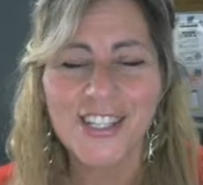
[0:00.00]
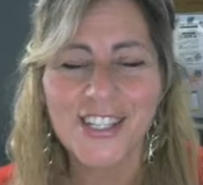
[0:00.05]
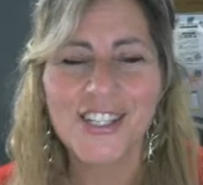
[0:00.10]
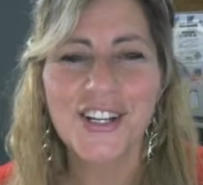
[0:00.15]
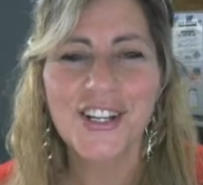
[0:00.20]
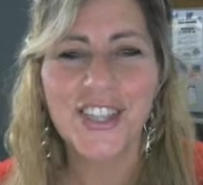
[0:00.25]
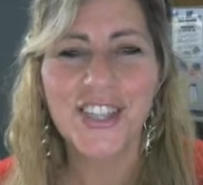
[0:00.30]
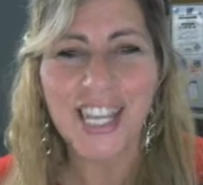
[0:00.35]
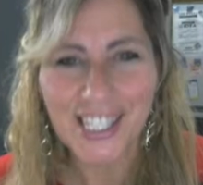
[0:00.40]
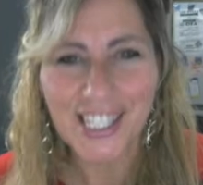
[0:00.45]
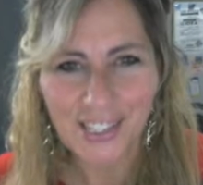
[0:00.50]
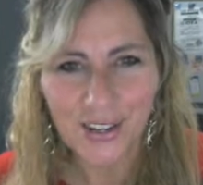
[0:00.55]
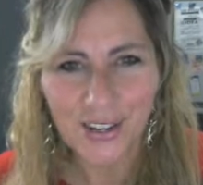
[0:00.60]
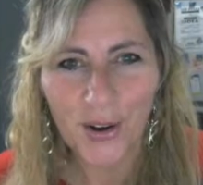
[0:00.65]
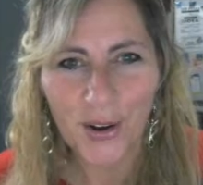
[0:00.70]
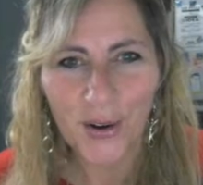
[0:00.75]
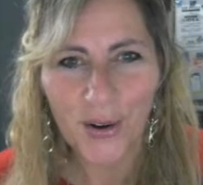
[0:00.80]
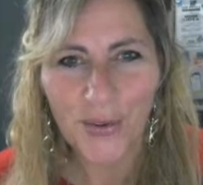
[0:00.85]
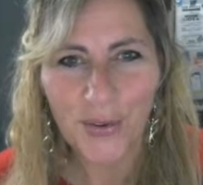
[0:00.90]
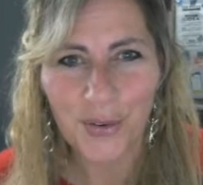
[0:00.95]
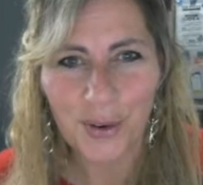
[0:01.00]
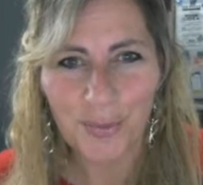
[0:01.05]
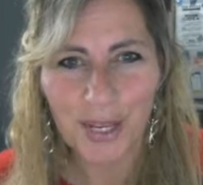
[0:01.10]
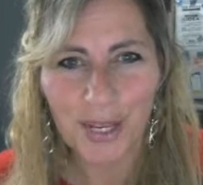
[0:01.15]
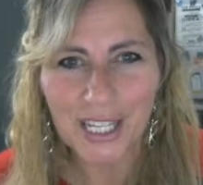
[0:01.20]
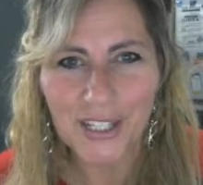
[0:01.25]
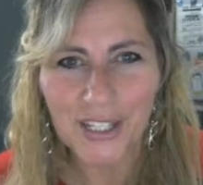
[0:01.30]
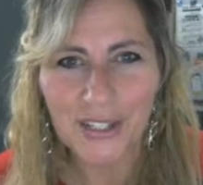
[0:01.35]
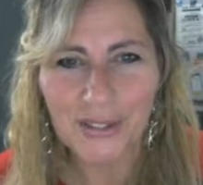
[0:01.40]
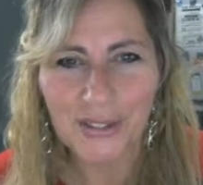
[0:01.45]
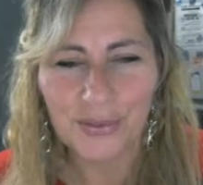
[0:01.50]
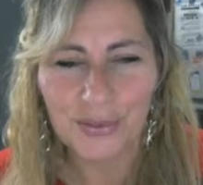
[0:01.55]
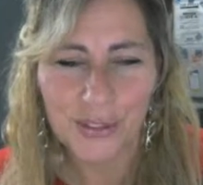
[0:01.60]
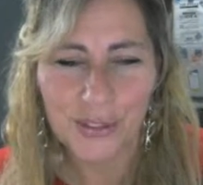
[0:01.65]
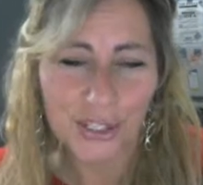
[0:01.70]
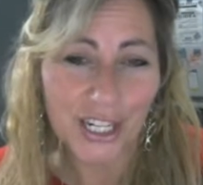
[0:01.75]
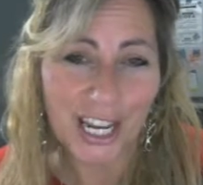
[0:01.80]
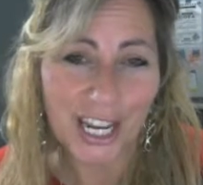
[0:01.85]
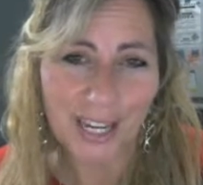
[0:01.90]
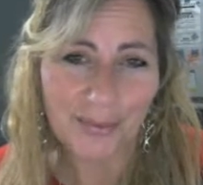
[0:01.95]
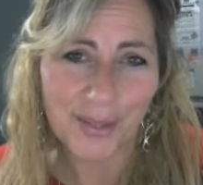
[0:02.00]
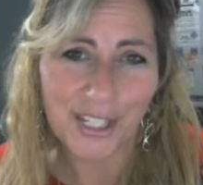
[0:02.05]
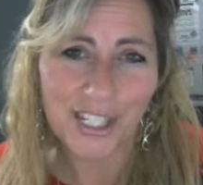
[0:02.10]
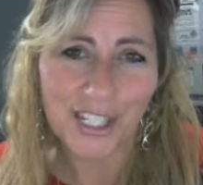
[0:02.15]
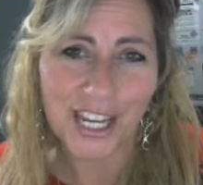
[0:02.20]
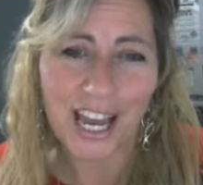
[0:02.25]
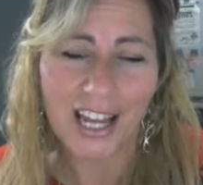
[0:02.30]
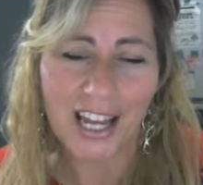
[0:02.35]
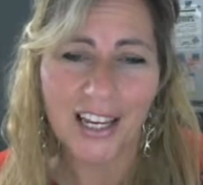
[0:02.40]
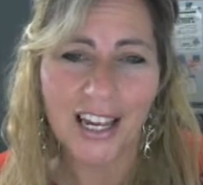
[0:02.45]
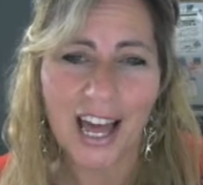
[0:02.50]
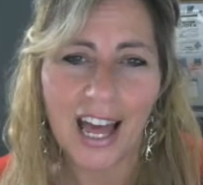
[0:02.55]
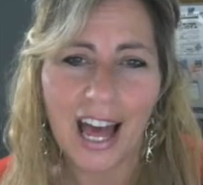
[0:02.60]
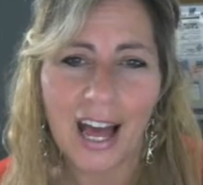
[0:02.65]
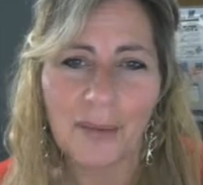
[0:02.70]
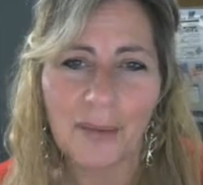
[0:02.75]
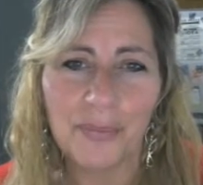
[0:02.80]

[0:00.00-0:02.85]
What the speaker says: So that's all from me today, Michelle.